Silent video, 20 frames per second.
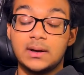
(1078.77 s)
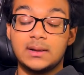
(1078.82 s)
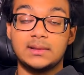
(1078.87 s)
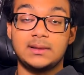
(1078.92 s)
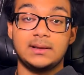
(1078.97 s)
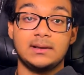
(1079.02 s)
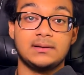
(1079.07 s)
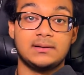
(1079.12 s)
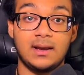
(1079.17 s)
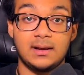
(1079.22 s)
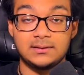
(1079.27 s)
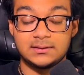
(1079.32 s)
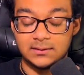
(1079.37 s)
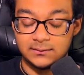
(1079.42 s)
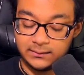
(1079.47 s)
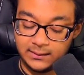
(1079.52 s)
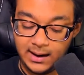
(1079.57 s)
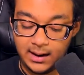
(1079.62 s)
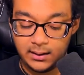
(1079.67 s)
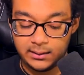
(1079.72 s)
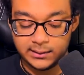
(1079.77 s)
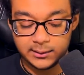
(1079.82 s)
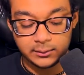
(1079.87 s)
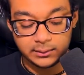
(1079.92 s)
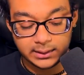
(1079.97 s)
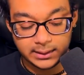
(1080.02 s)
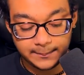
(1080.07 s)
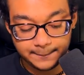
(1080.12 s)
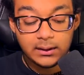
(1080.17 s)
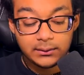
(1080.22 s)
the intensive care
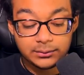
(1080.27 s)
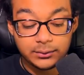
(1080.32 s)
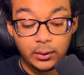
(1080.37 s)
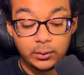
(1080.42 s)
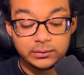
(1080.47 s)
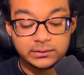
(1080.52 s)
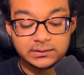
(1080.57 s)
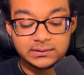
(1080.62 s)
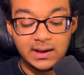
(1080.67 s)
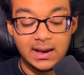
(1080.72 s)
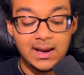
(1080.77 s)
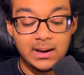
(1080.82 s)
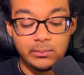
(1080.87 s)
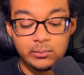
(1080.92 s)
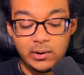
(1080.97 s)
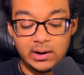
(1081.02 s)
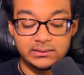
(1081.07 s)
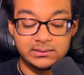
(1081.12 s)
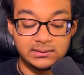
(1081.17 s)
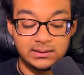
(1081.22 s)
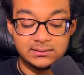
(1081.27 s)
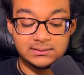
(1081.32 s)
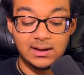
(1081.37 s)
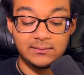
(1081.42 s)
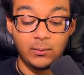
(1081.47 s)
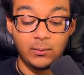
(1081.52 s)
unit. Those same residents have a